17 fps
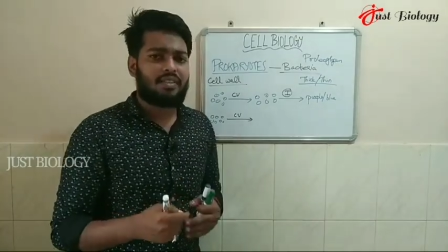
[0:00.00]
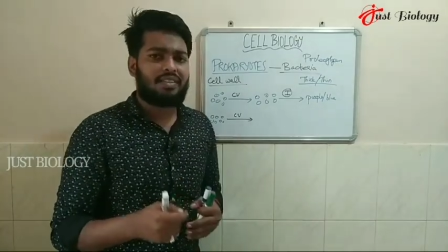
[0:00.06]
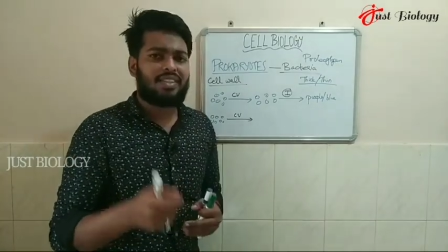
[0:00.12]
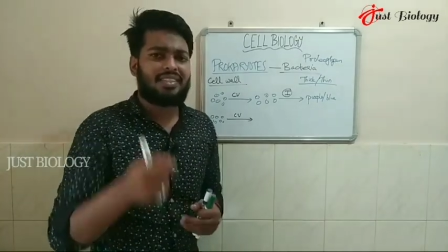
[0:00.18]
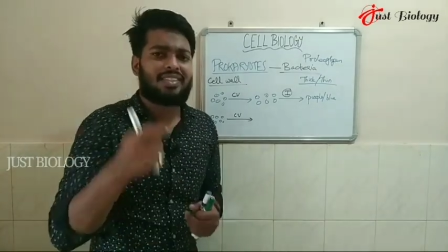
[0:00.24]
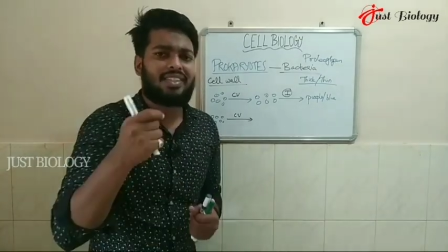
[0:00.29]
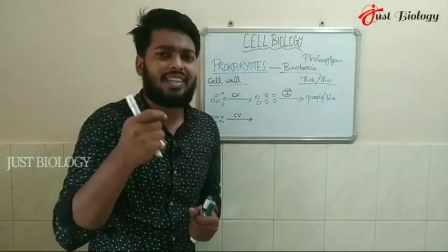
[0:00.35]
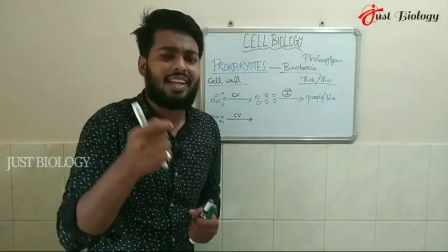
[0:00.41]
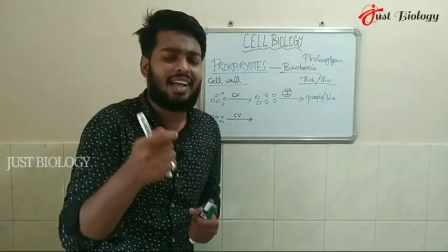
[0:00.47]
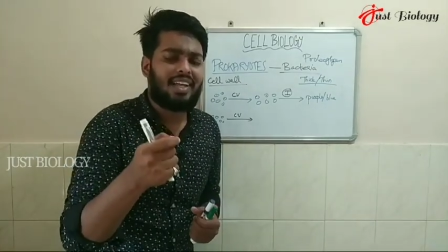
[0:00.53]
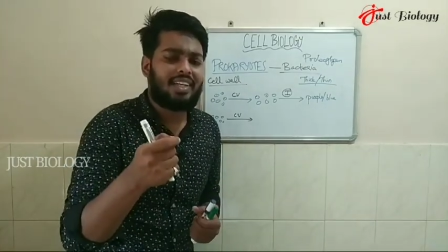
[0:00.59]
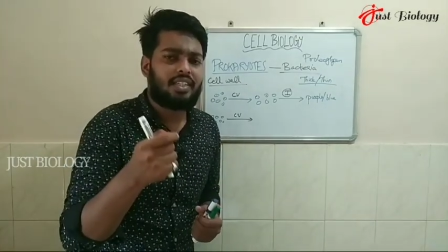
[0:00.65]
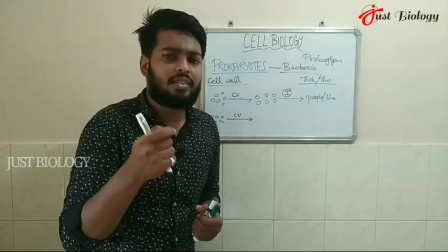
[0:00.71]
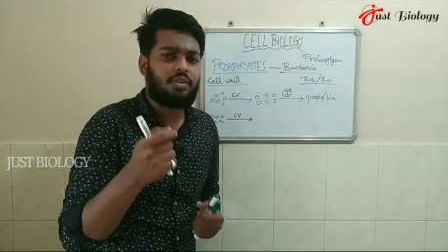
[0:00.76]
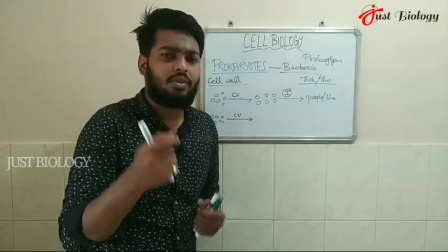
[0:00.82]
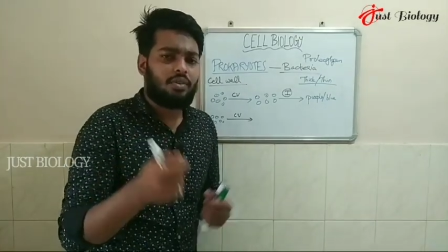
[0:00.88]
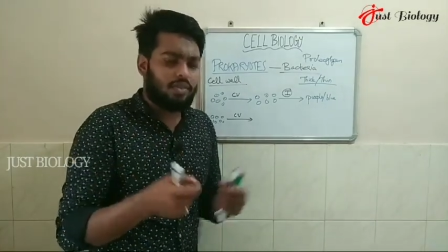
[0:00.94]
the
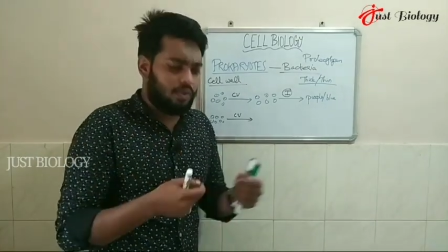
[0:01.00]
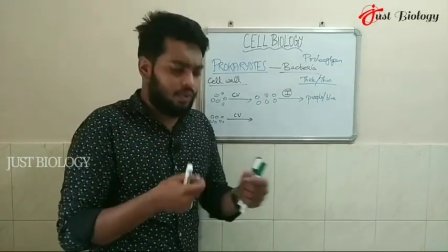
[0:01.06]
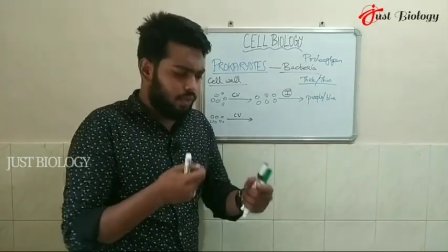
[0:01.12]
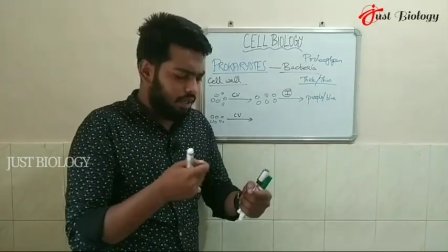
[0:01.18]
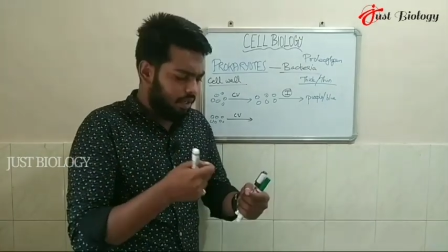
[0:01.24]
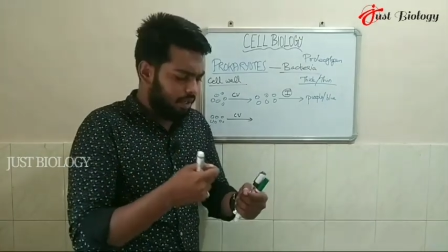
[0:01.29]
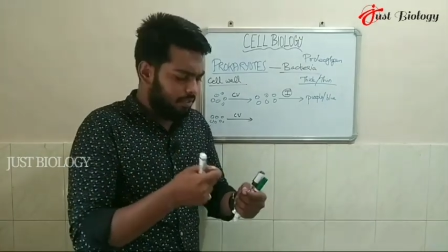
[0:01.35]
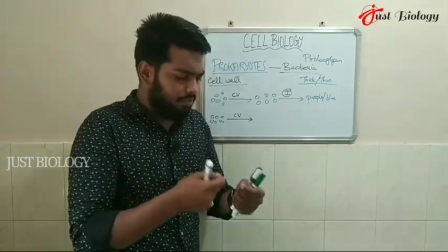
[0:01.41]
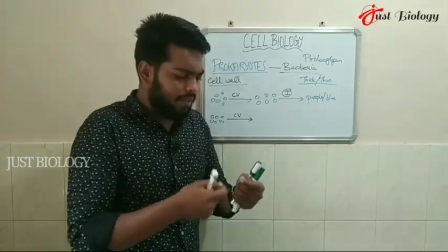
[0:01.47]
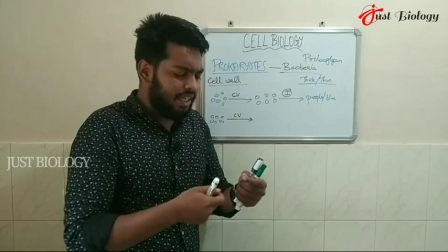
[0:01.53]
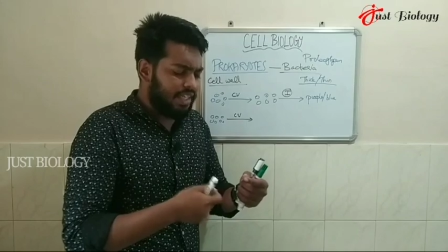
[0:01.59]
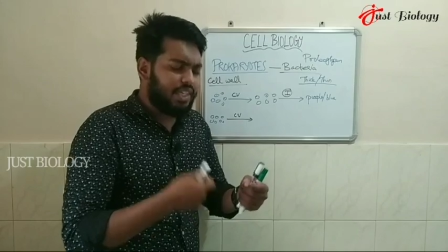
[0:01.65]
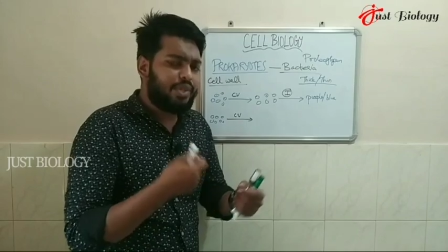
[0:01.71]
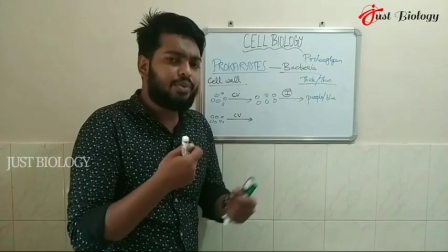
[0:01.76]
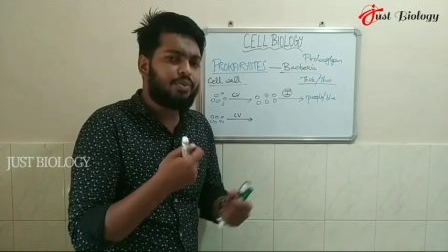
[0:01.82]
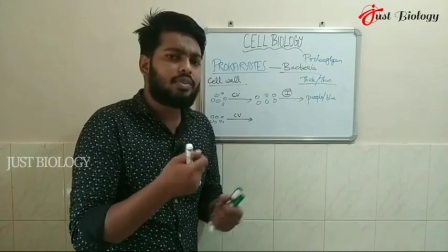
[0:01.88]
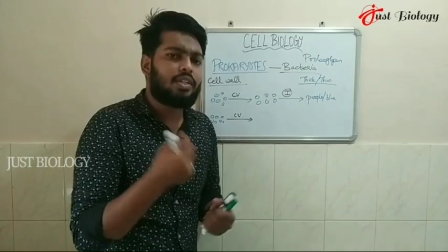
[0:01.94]
slight or a
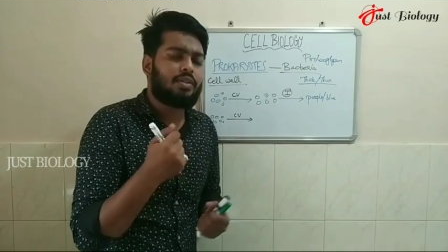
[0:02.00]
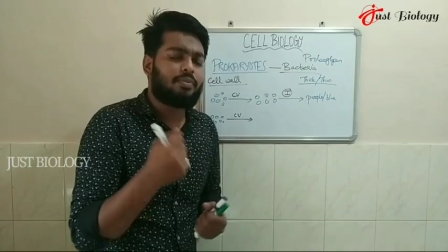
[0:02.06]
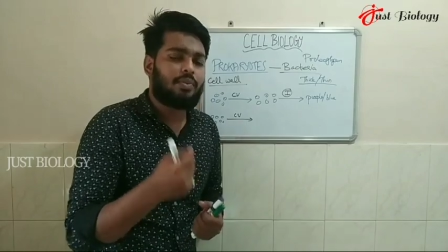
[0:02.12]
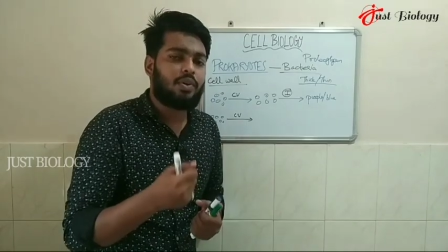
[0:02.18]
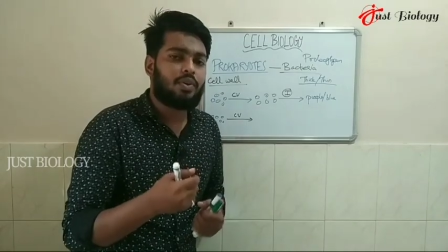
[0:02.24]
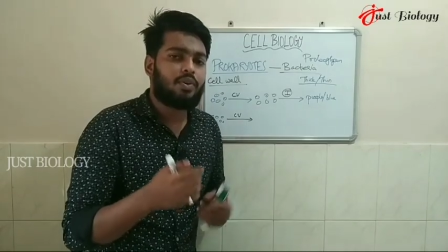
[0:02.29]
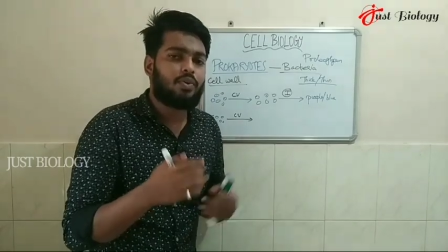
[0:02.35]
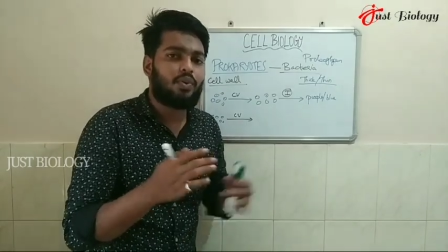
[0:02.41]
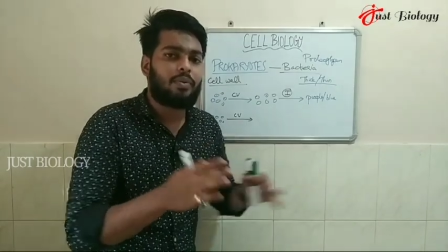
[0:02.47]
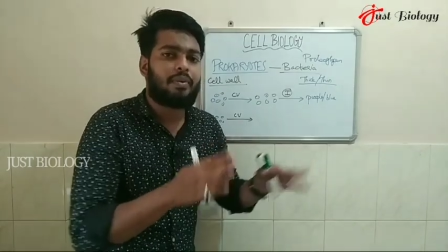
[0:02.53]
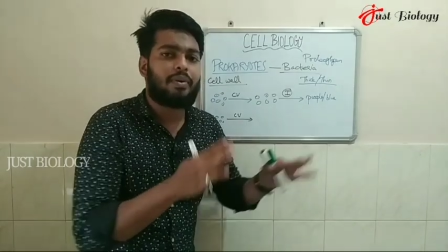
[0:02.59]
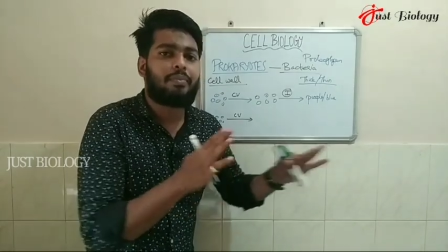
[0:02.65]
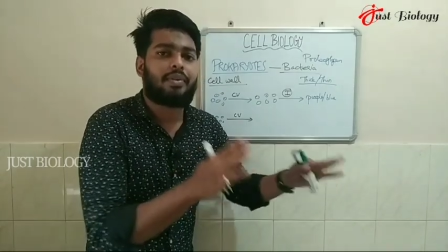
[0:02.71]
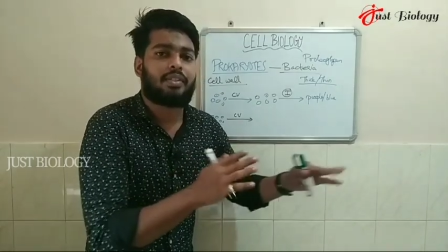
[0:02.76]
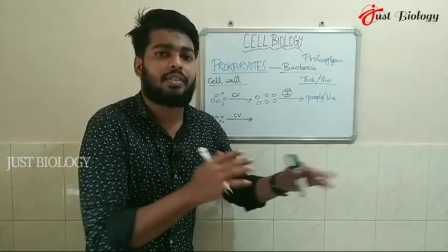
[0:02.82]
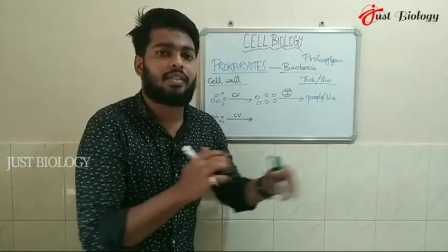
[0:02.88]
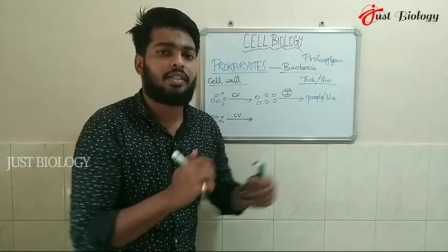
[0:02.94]
minute amount will be
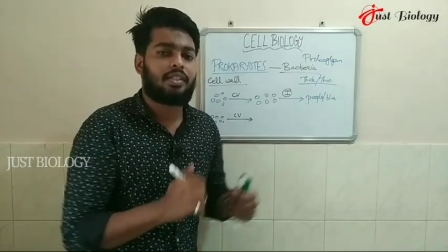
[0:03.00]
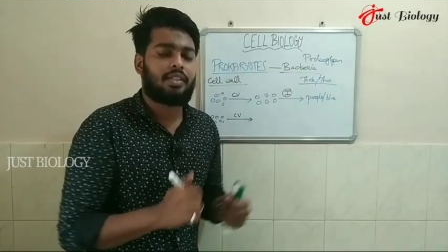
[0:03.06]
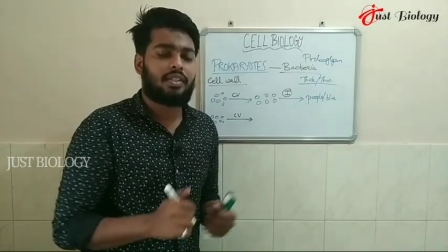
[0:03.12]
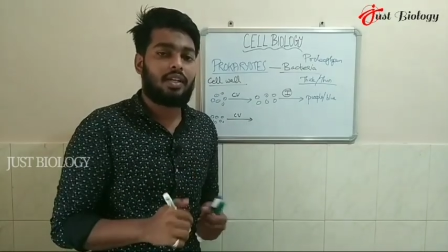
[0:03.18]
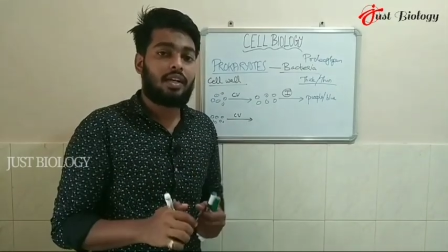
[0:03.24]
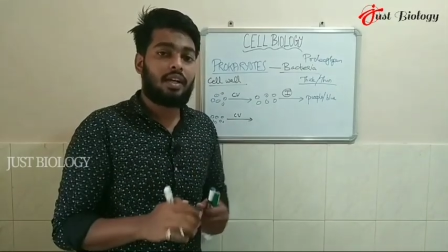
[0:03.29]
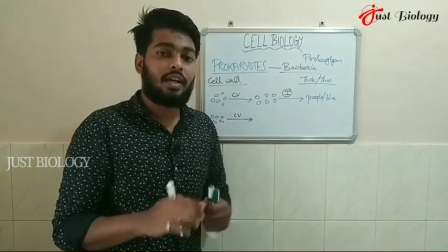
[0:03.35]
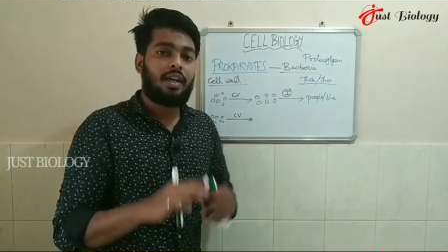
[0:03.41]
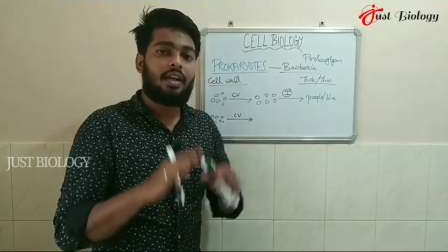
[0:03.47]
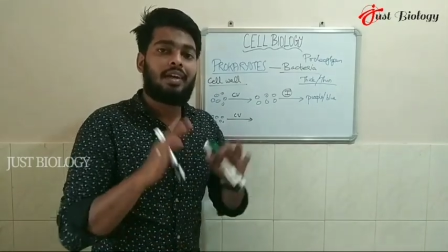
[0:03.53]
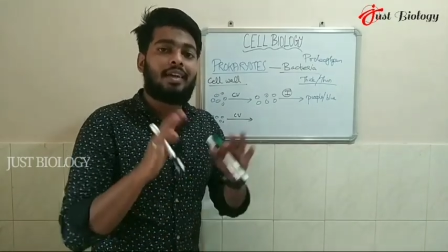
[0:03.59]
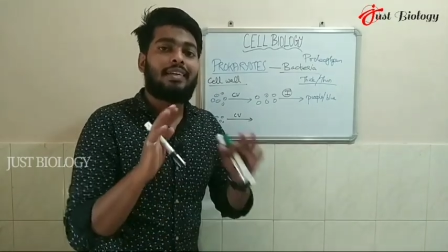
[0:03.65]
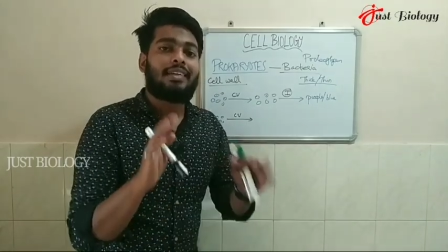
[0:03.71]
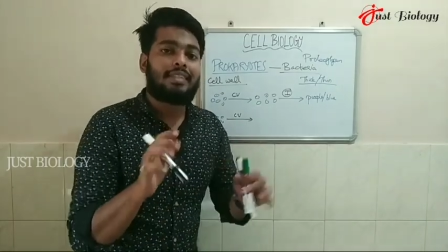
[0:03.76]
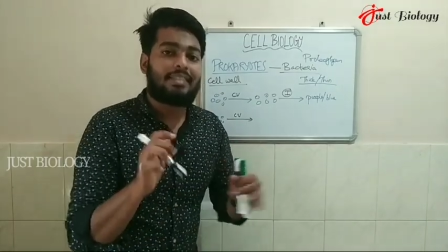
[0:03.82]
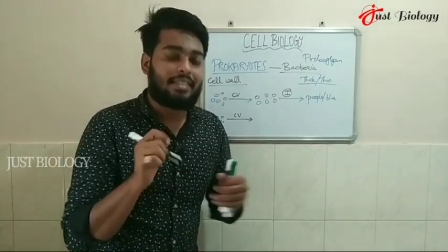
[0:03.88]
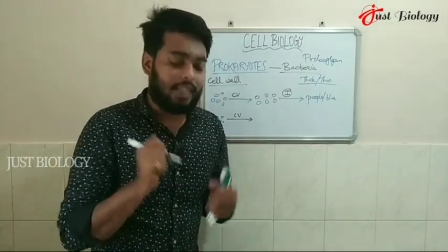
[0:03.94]
present in the
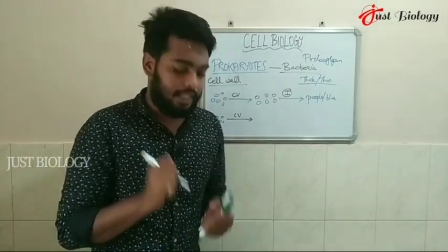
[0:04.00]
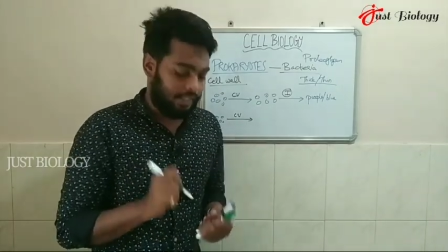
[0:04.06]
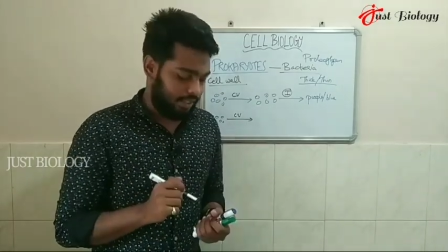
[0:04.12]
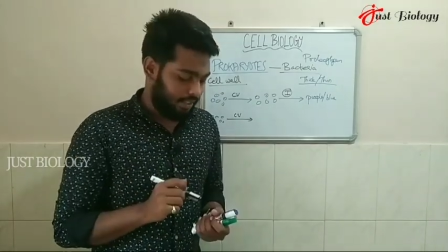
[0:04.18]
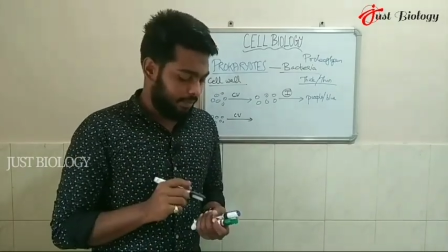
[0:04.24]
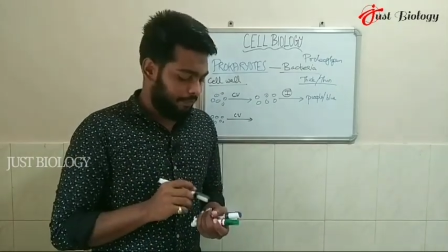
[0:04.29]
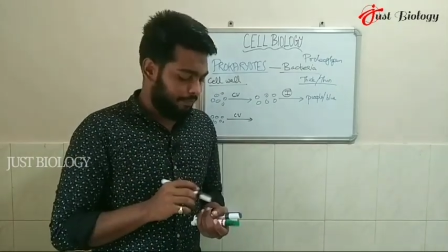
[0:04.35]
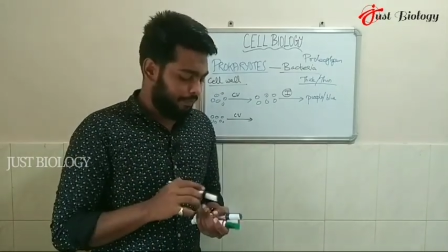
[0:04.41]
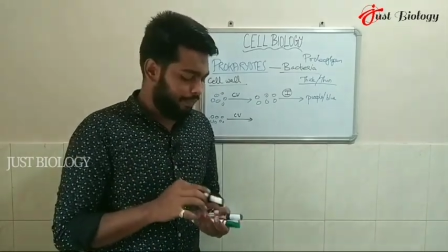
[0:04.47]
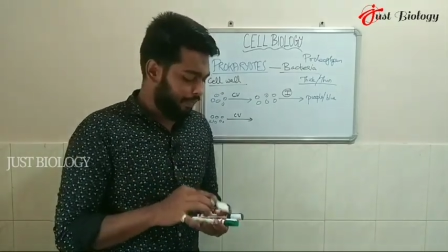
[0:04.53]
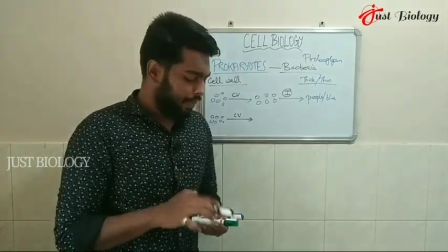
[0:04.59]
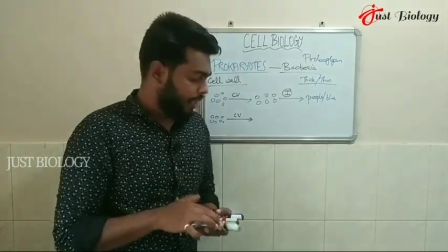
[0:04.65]
cells.